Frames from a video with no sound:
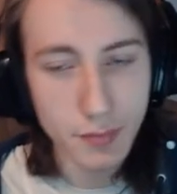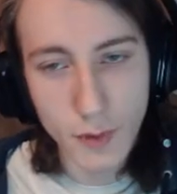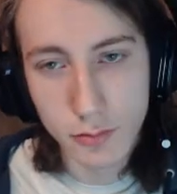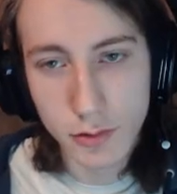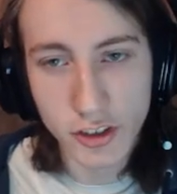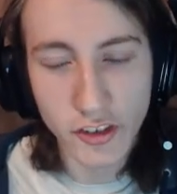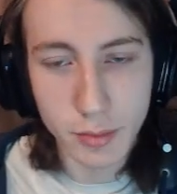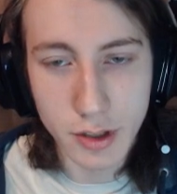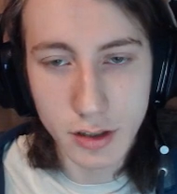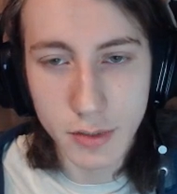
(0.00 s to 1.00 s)
which is a
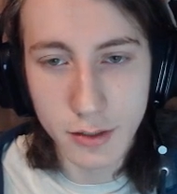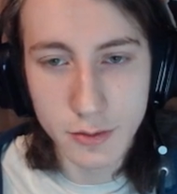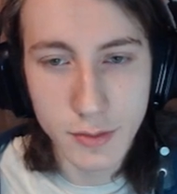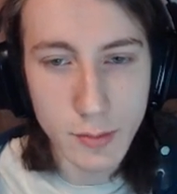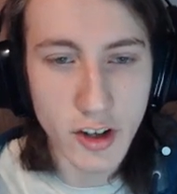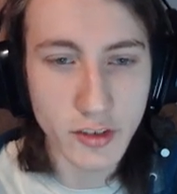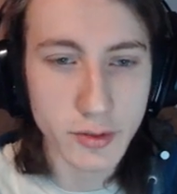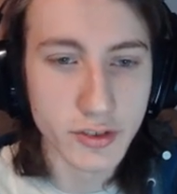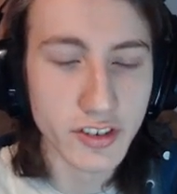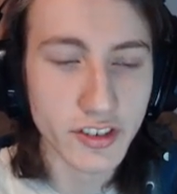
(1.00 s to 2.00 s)
pretty big DPS
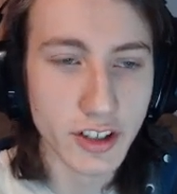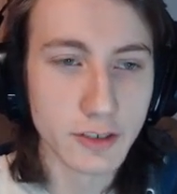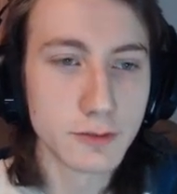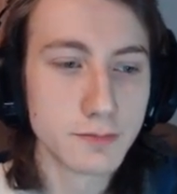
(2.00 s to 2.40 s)
boost in itself.